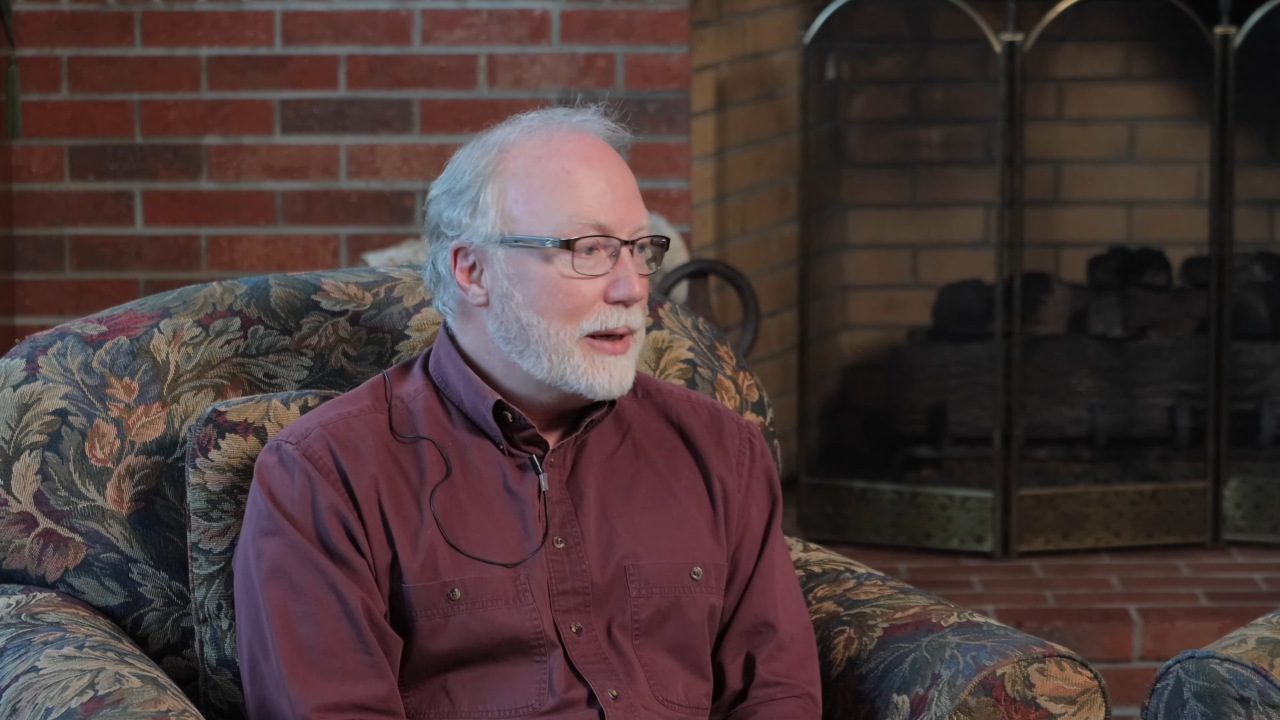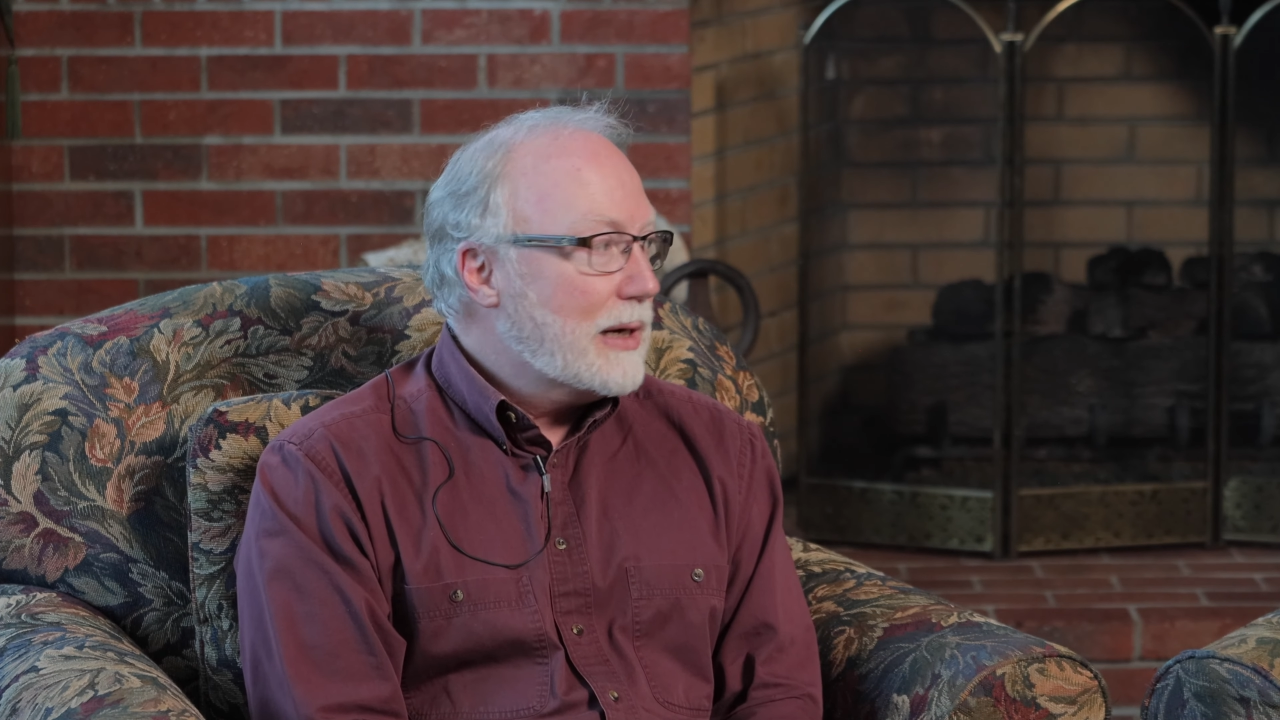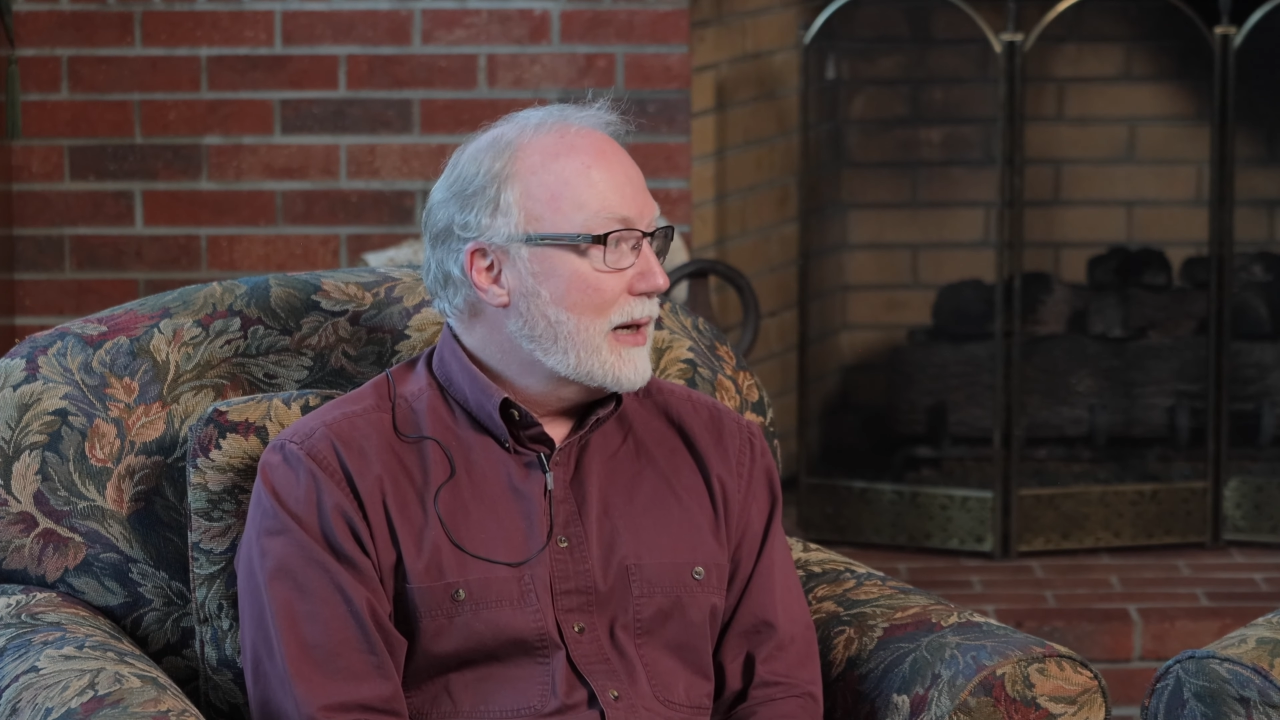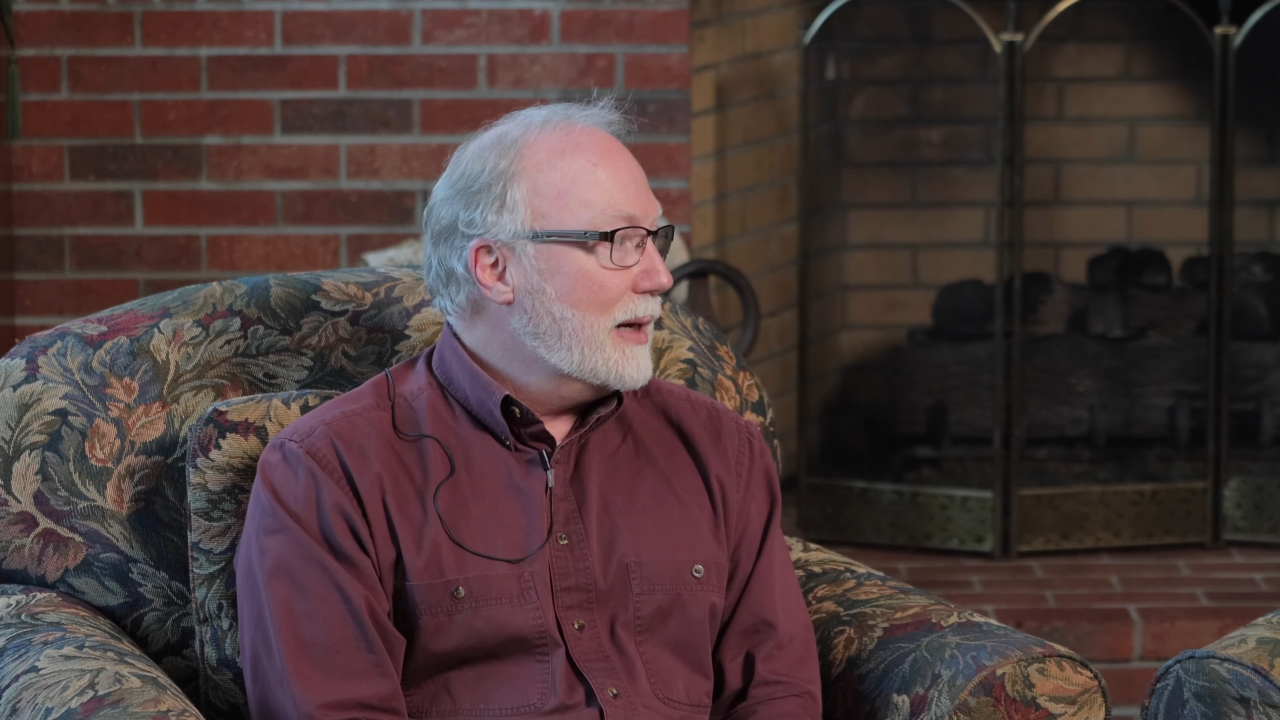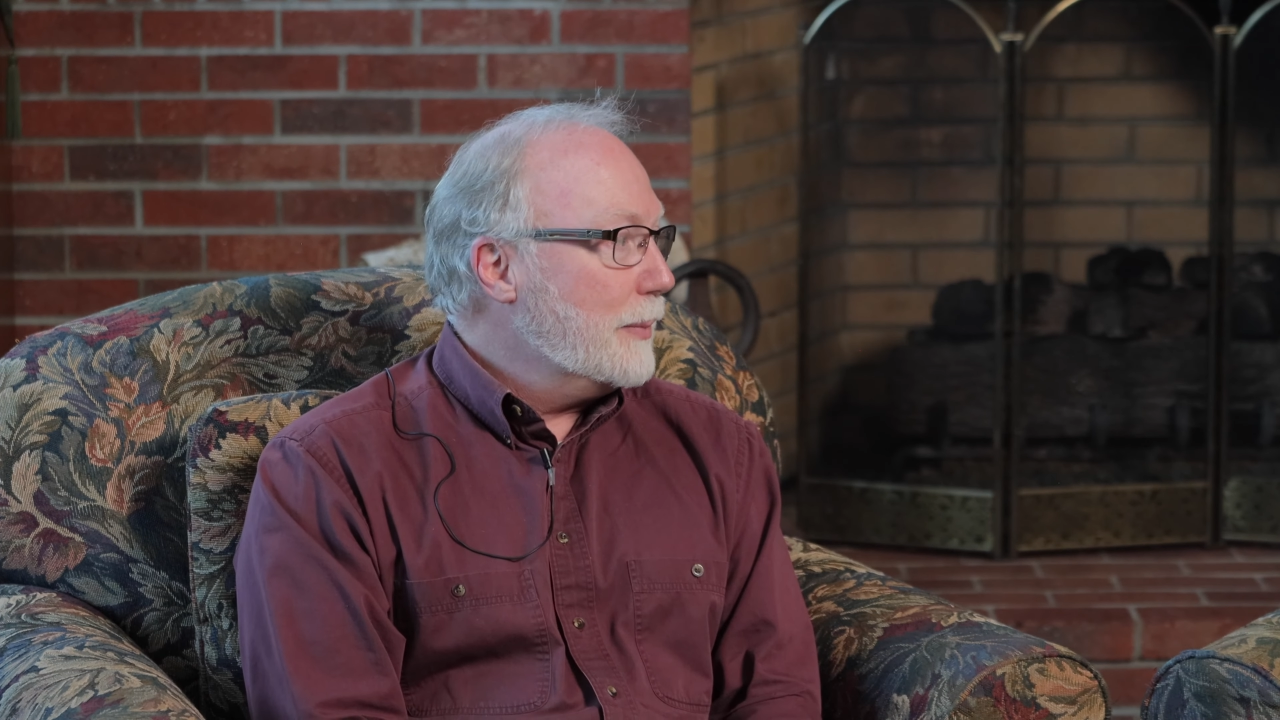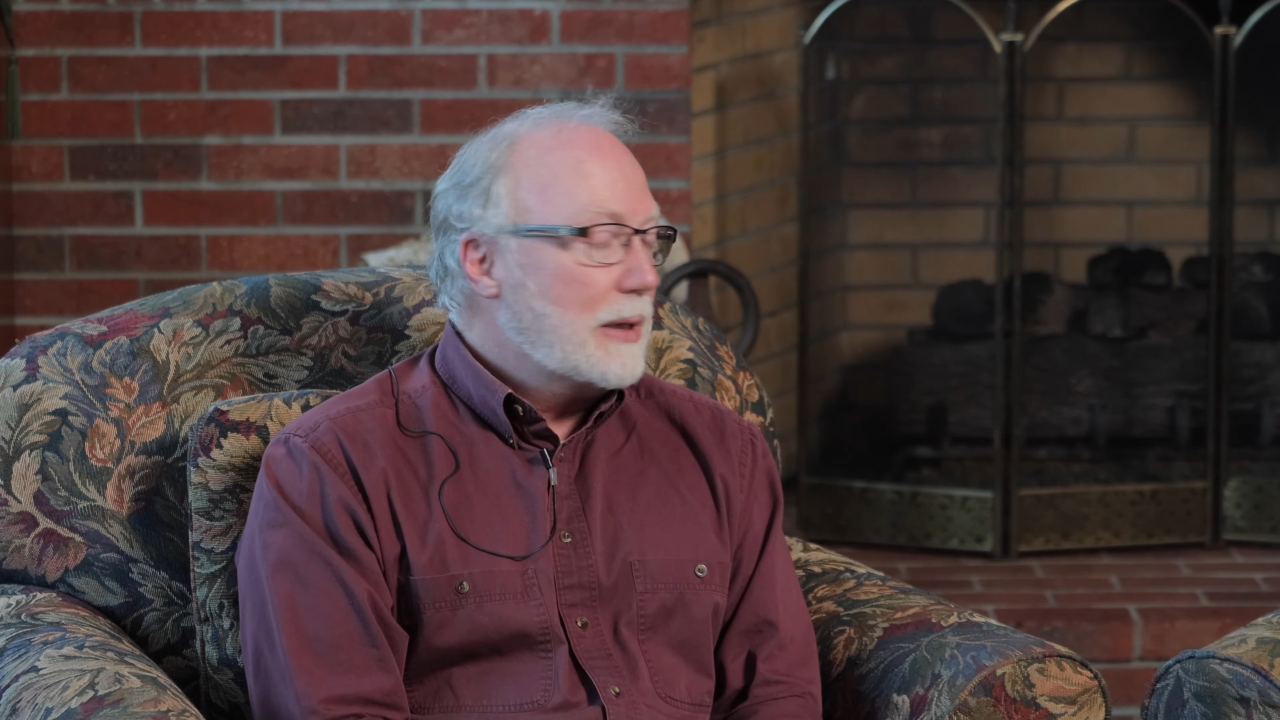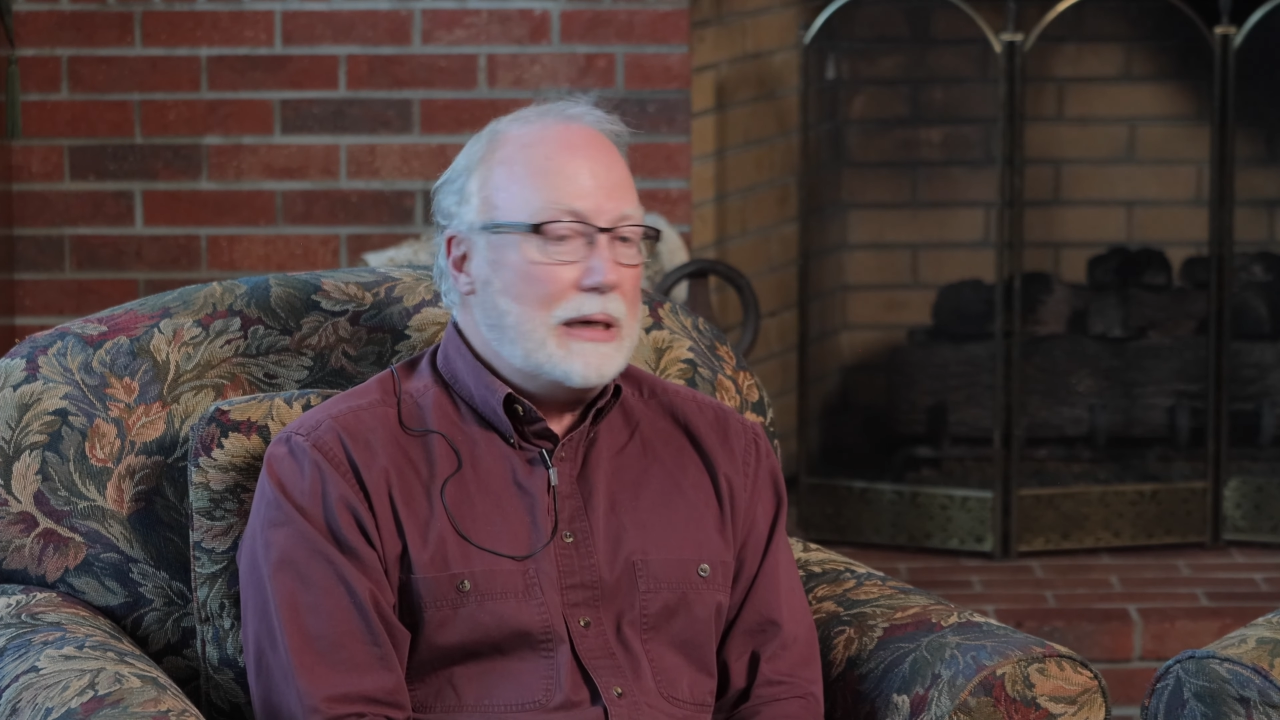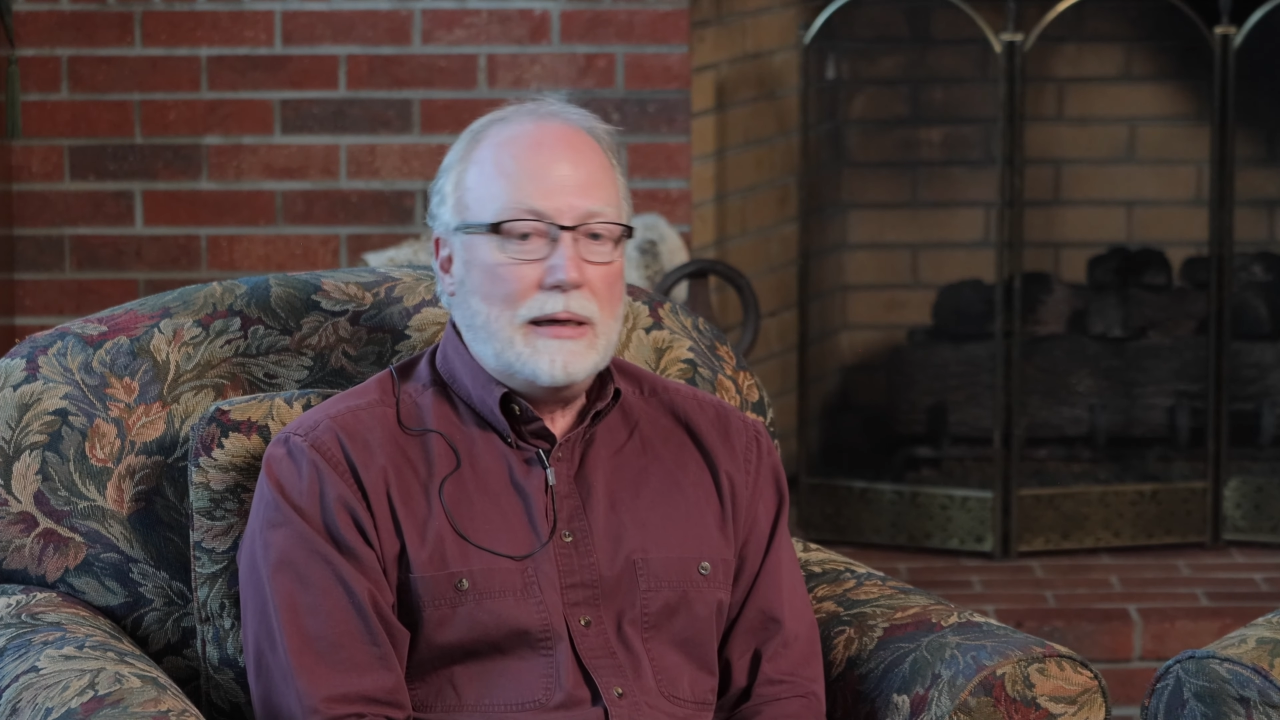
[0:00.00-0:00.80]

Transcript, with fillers: pickup,